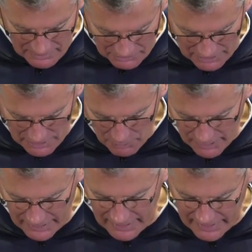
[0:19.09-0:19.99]
said they were
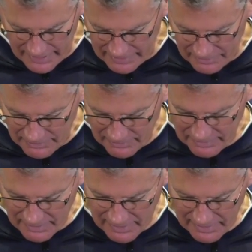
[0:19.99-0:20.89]
going to get in.
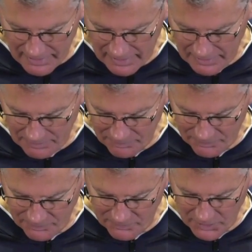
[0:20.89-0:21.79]
And
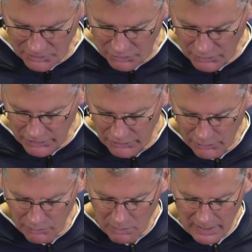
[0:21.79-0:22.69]
it's good
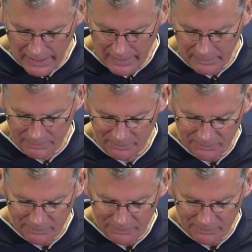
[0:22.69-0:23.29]
to,